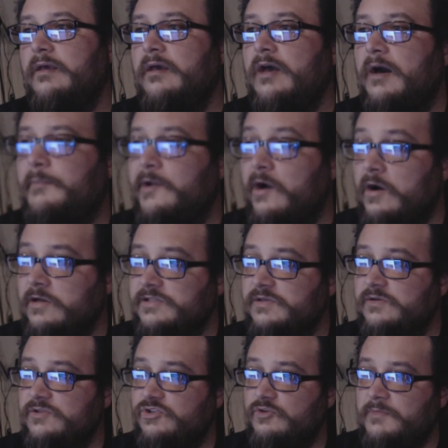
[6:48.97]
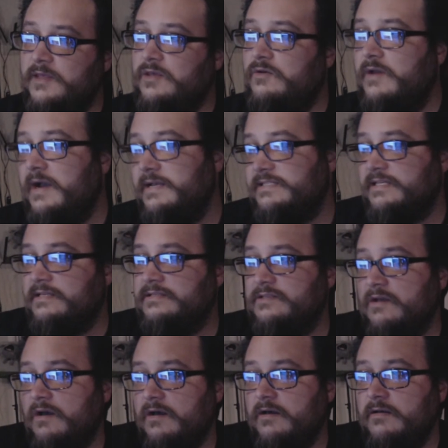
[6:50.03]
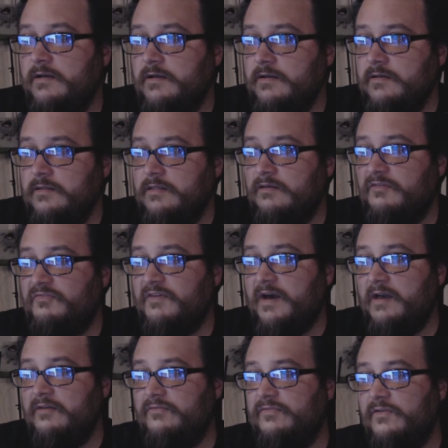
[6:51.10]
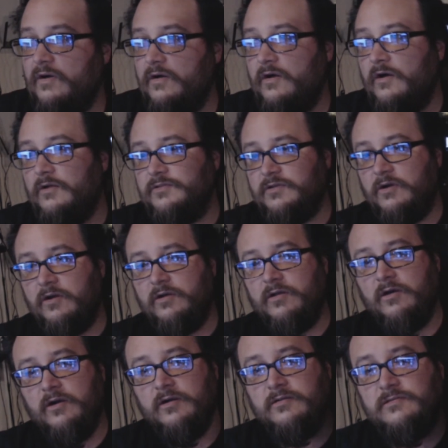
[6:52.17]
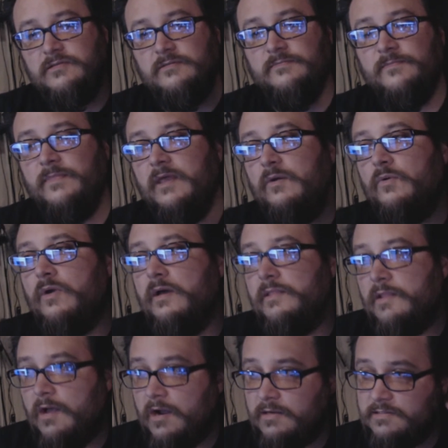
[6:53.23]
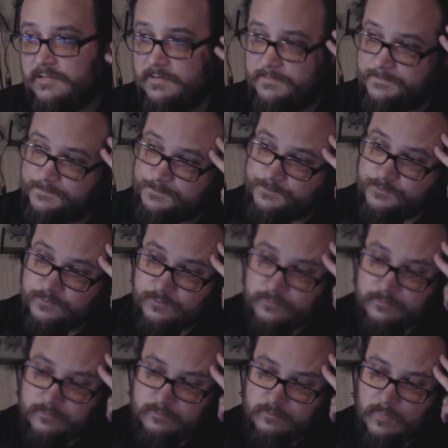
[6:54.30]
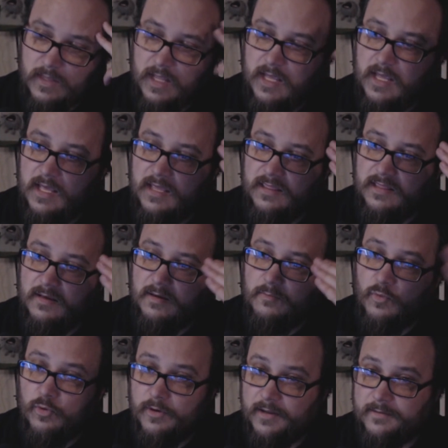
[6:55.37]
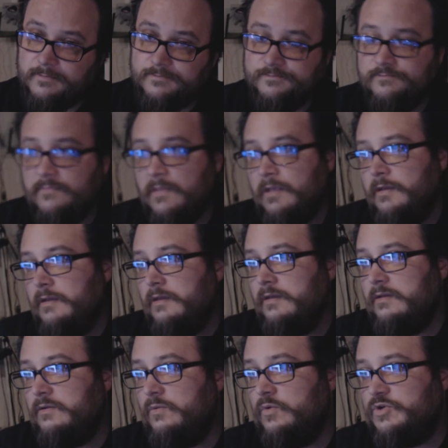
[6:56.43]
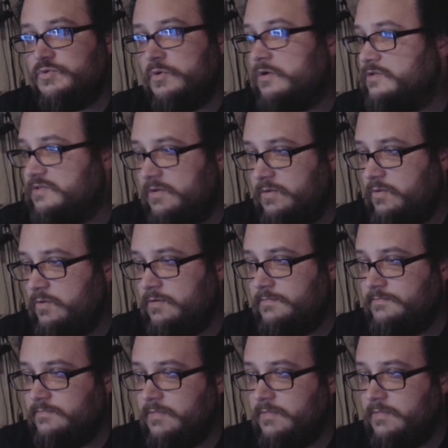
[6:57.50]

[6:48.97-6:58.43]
I'm going to also assume that you guys saw the 5 alt art cards that were unlocked in the morning, which were also cool.